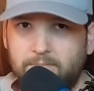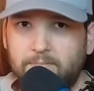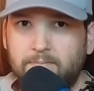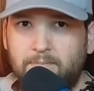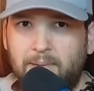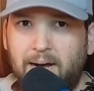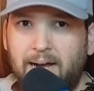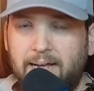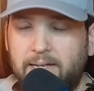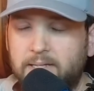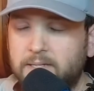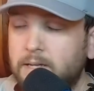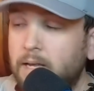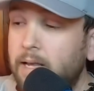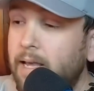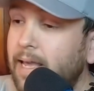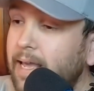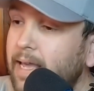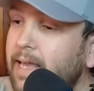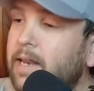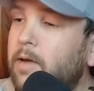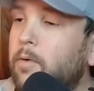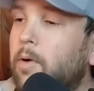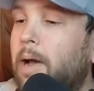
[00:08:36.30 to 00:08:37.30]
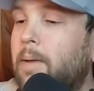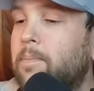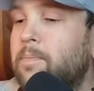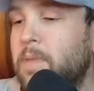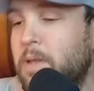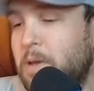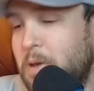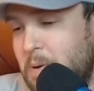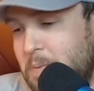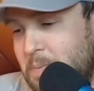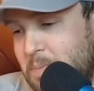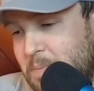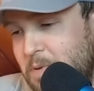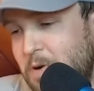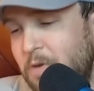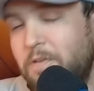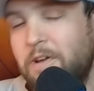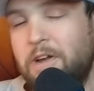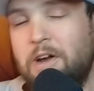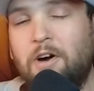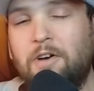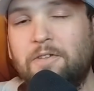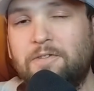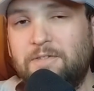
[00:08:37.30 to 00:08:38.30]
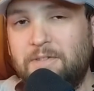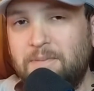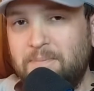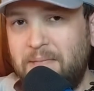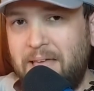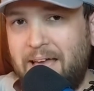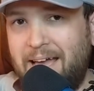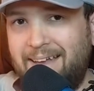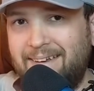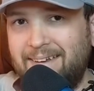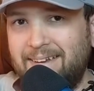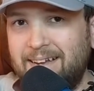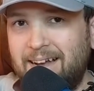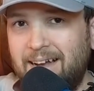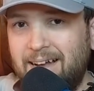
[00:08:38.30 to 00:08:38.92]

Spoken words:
bias. Anyway, moving on from that,